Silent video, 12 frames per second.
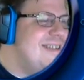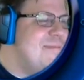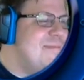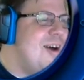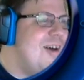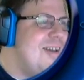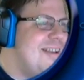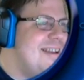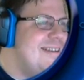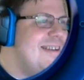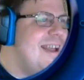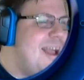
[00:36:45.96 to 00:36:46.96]
I'm calling it
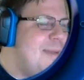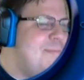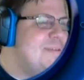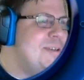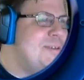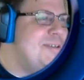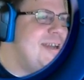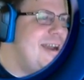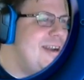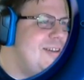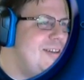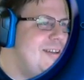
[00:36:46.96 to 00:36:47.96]
episode
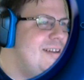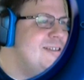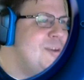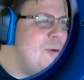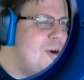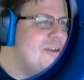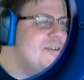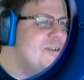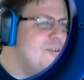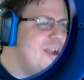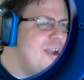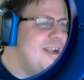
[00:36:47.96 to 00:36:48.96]
title. So Ardent
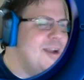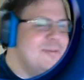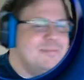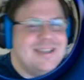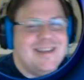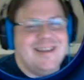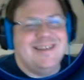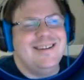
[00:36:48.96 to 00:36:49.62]
Greg comes in.